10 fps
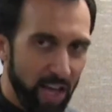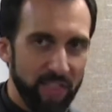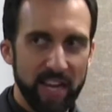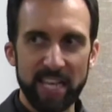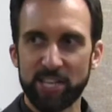
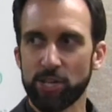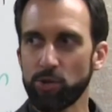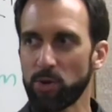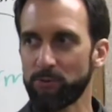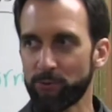then he should
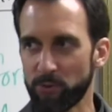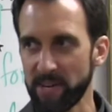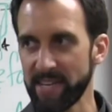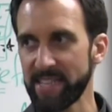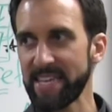do it
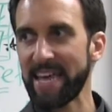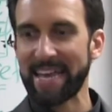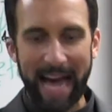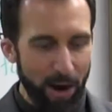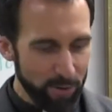freely and
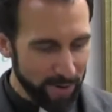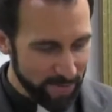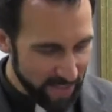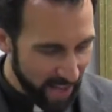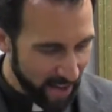out
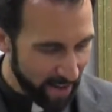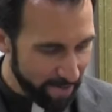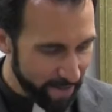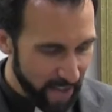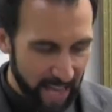of
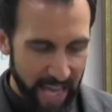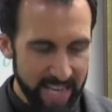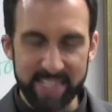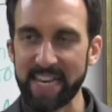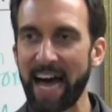love
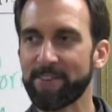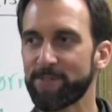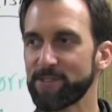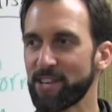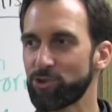and not
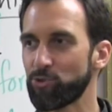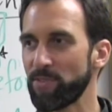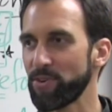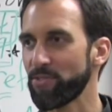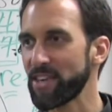for such
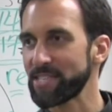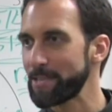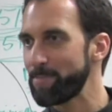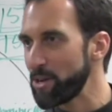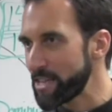trivial things
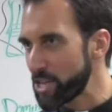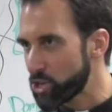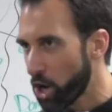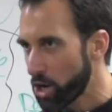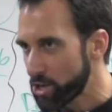as building a
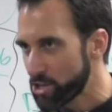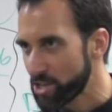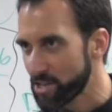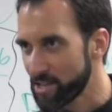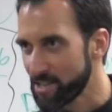church.